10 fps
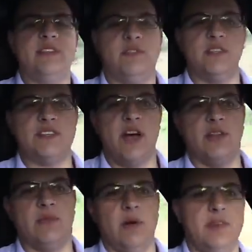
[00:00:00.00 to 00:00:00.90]
difference out
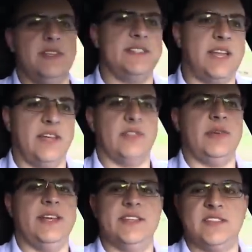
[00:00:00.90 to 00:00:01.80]
on the road in this A
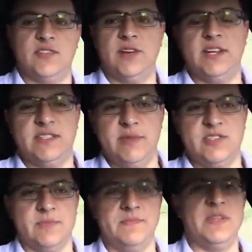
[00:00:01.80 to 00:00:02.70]
three is the
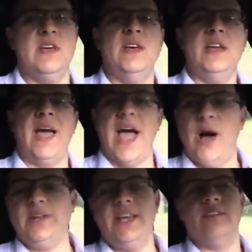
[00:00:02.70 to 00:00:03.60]
transmission.
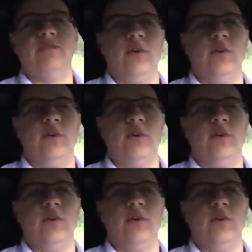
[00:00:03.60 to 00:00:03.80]
Audi and